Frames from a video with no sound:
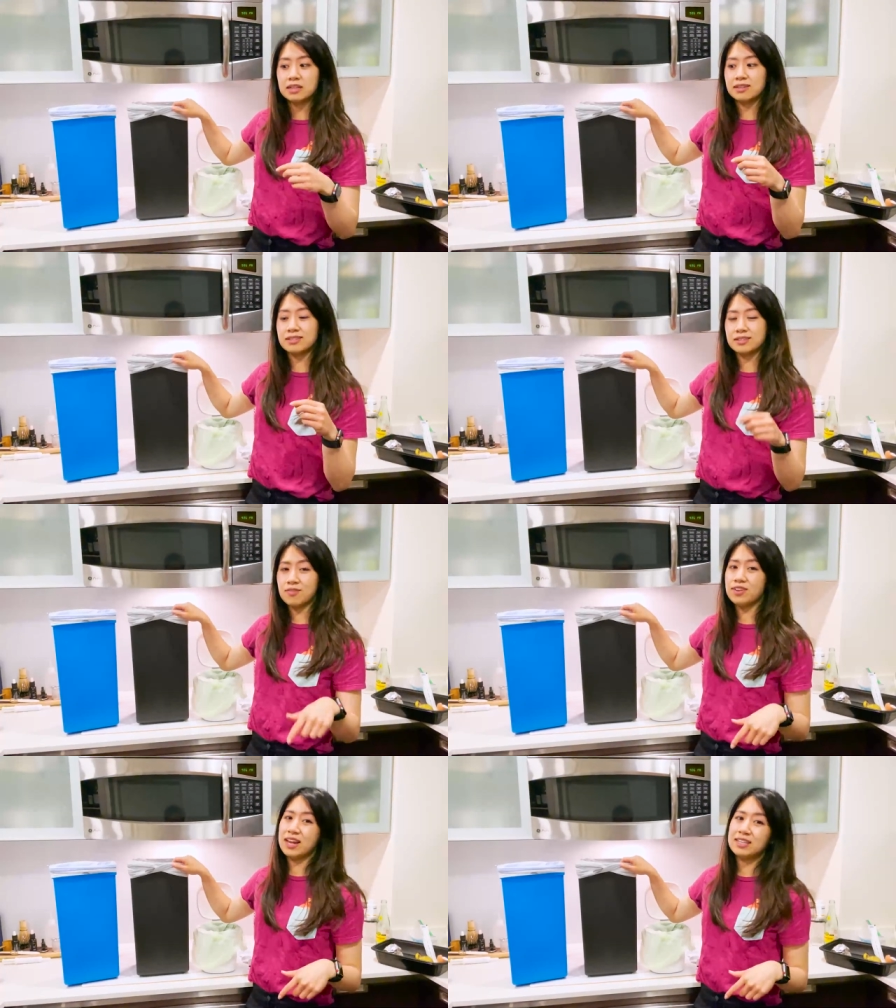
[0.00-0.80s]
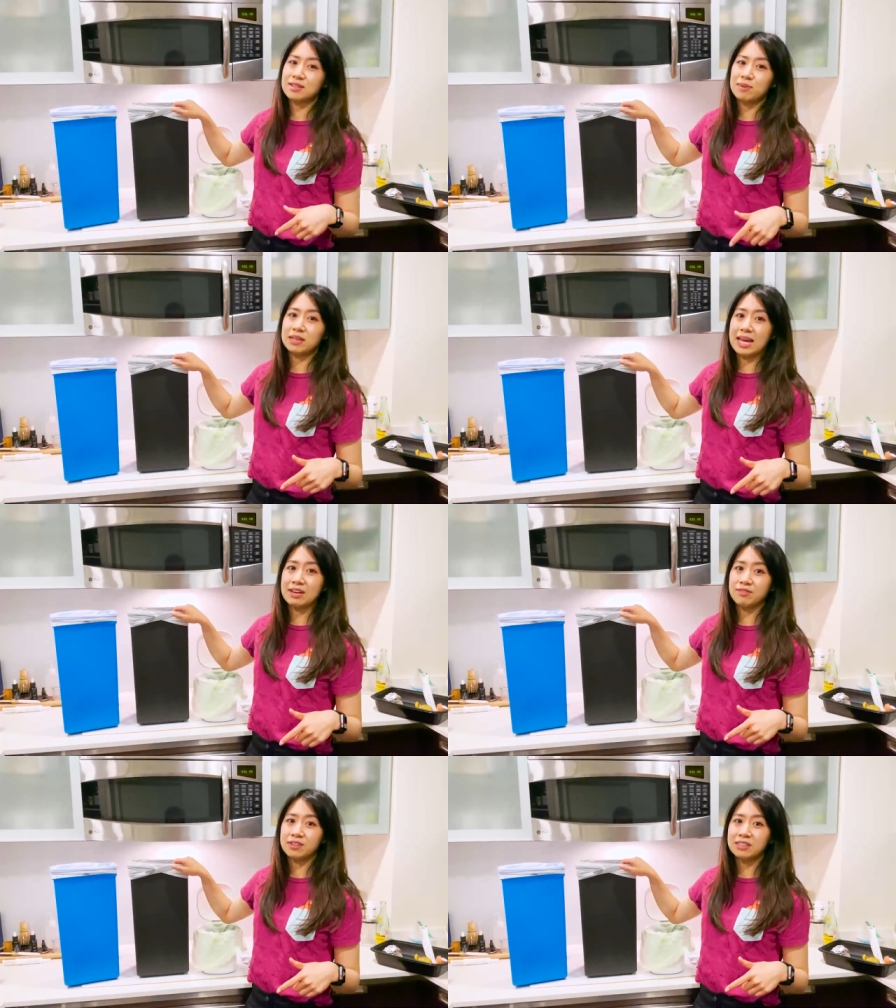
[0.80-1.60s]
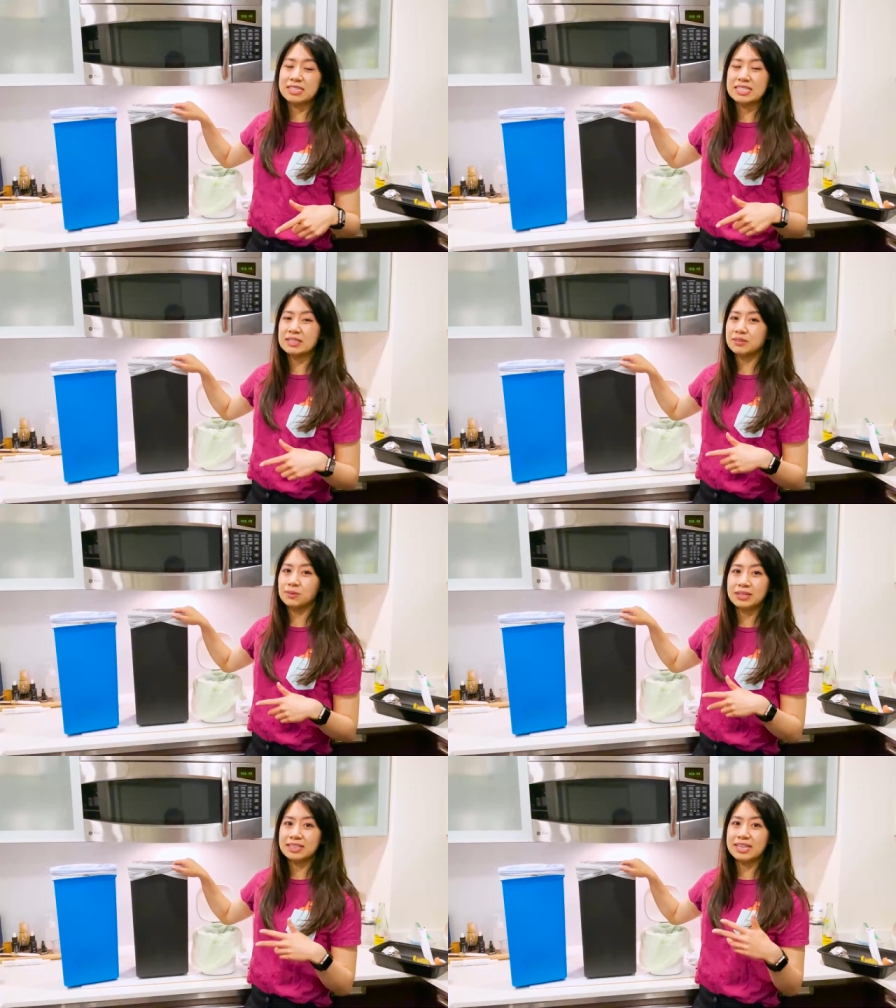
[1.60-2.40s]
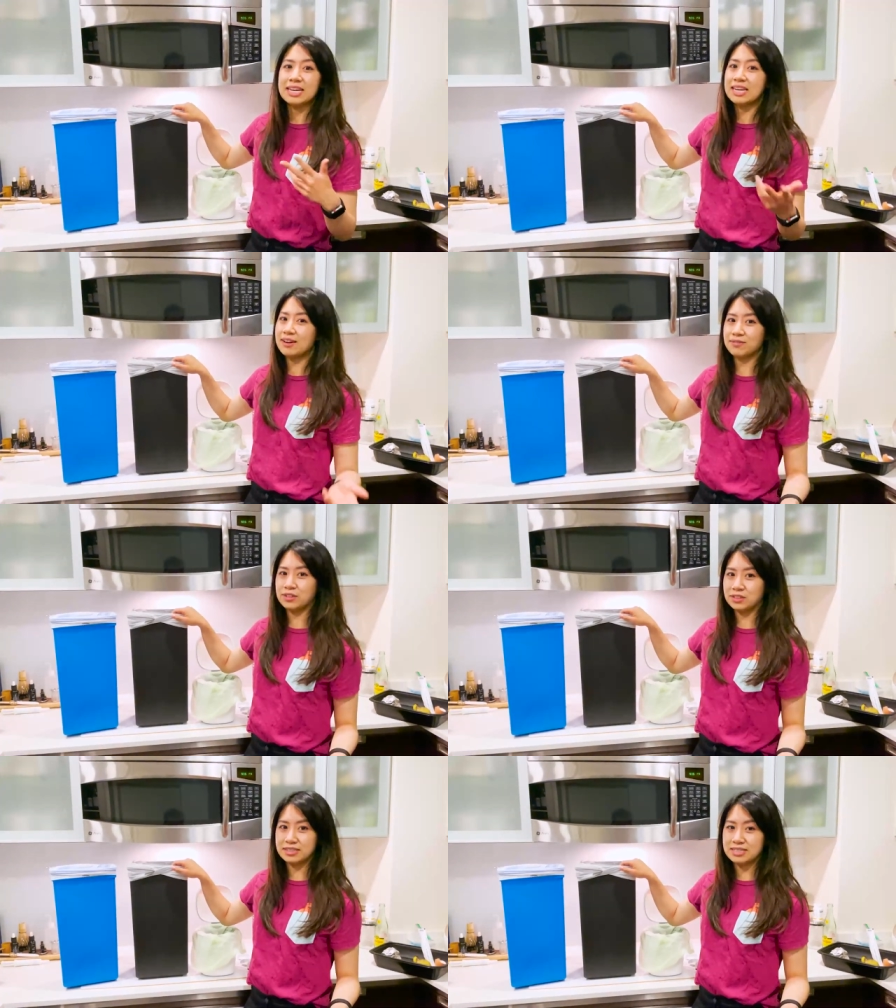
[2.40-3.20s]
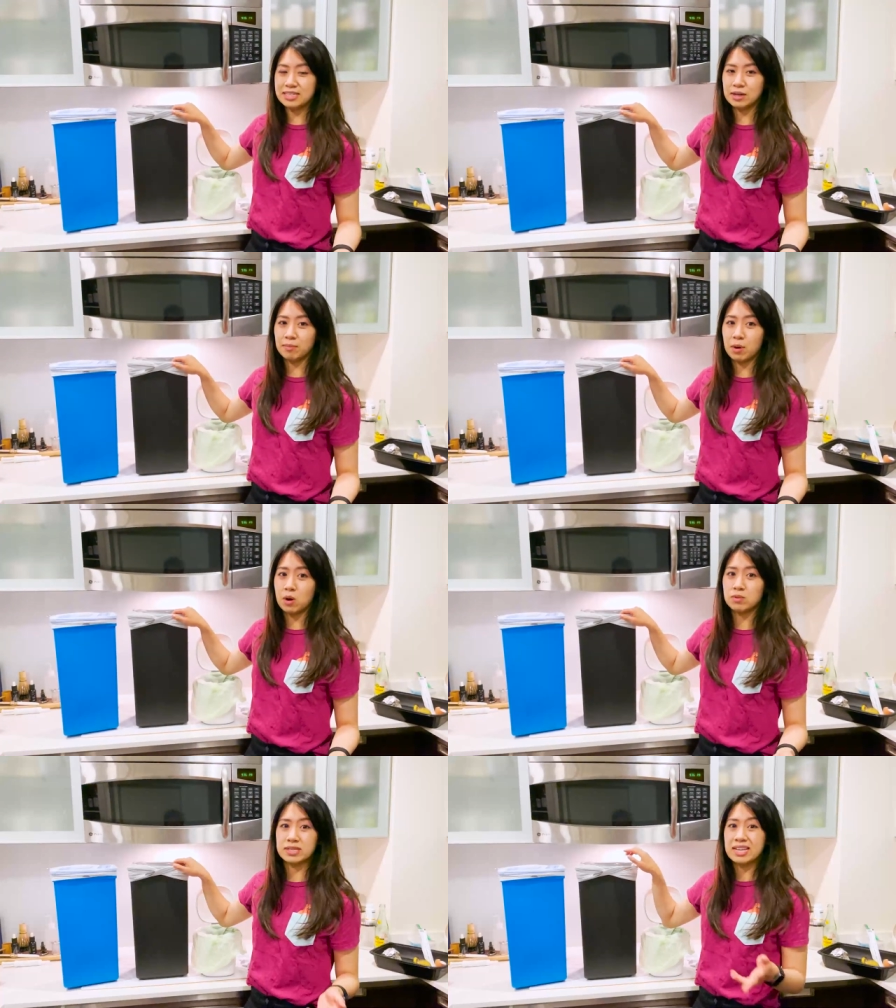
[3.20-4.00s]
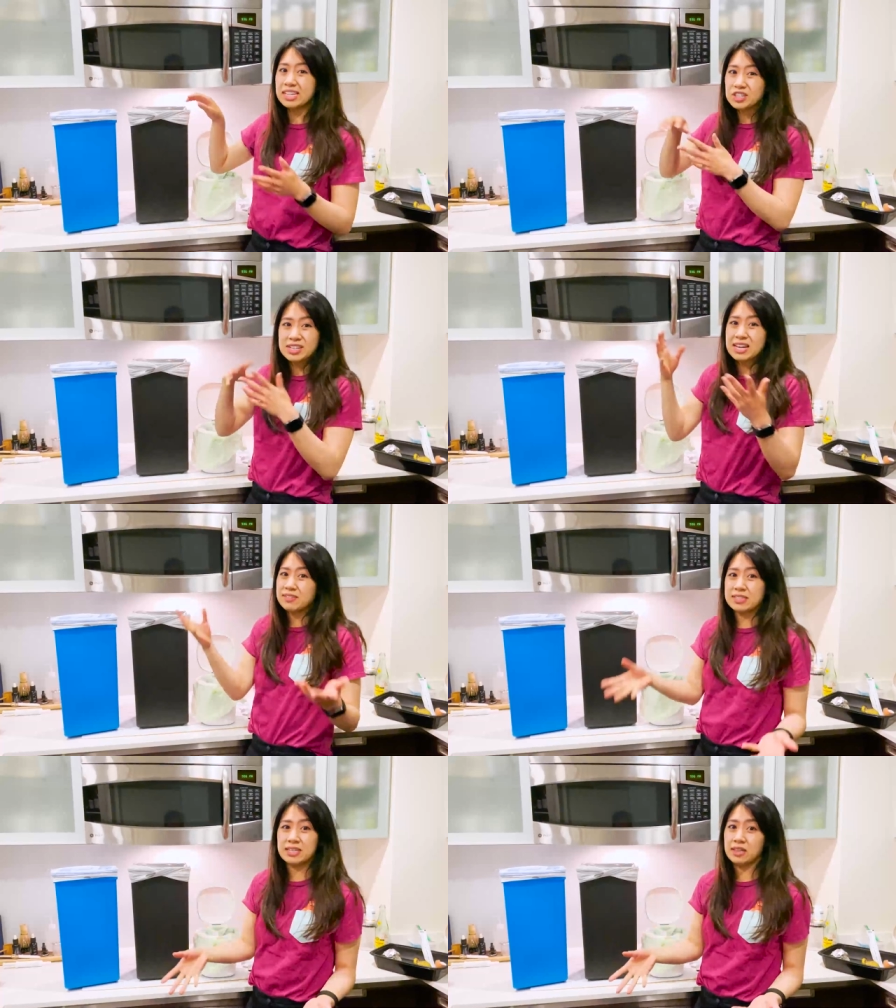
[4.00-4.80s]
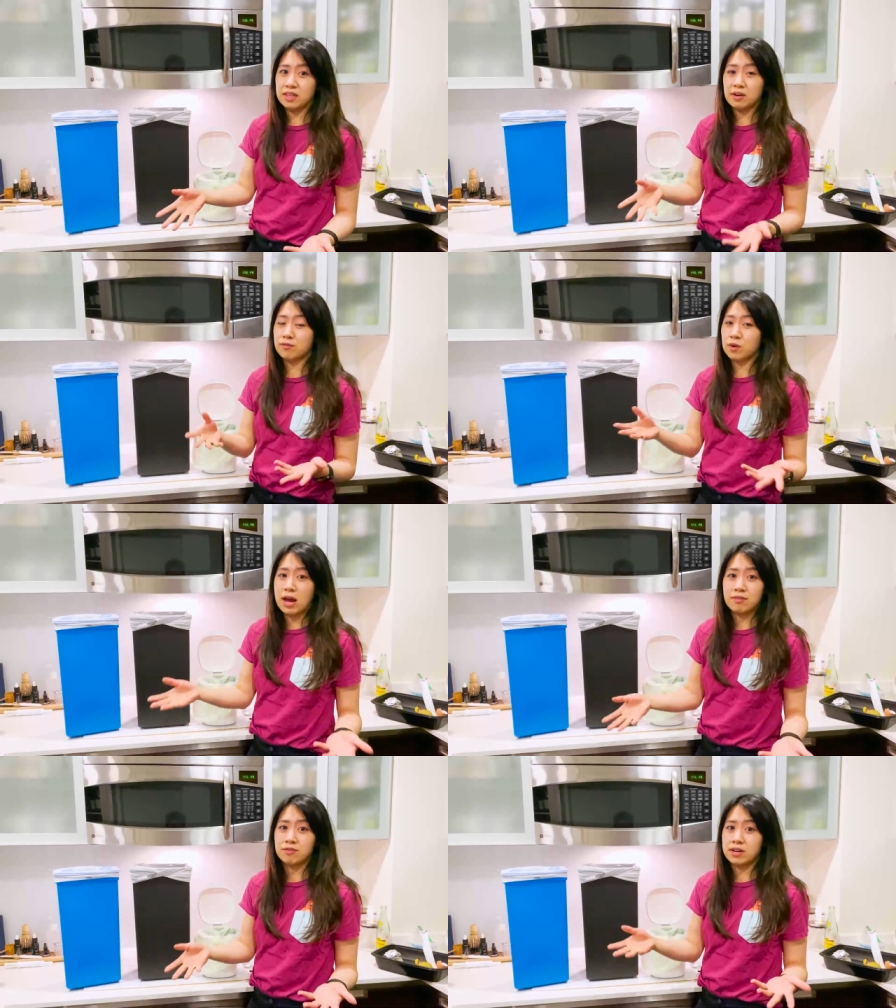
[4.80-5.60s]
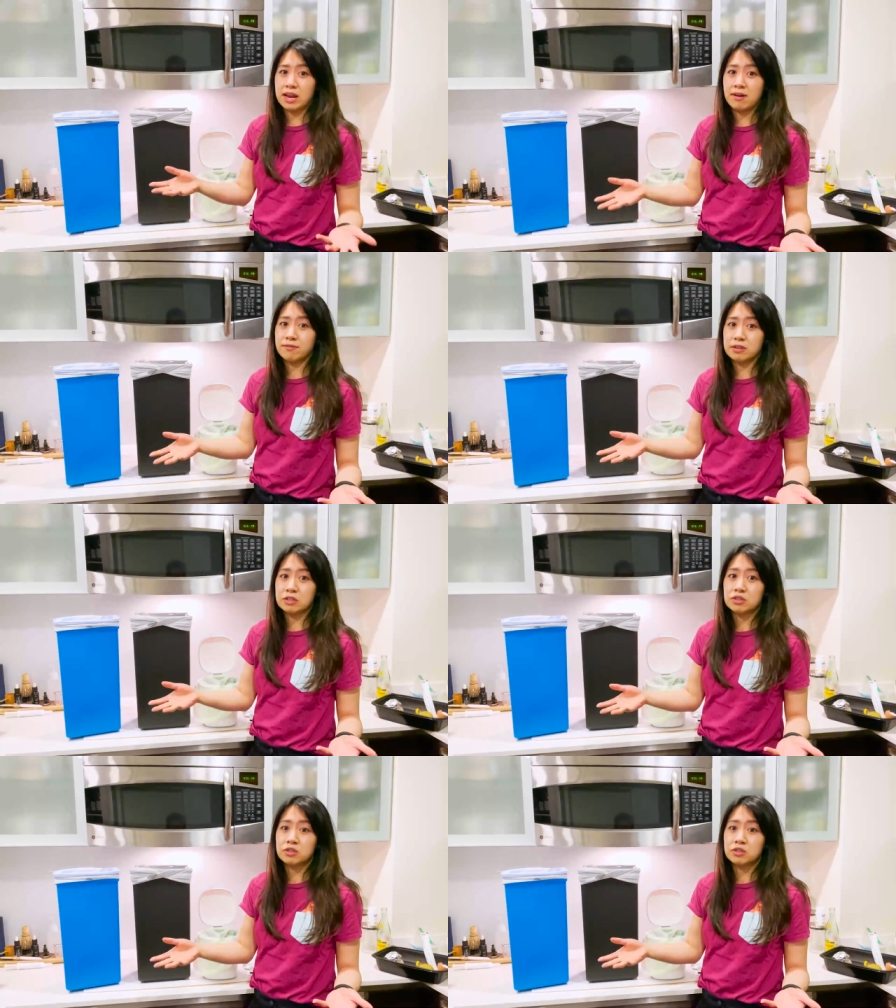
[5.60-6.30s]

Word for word: the stuff that ends up in landfills, well, they never decompose and they just kind of sit there forever and ever.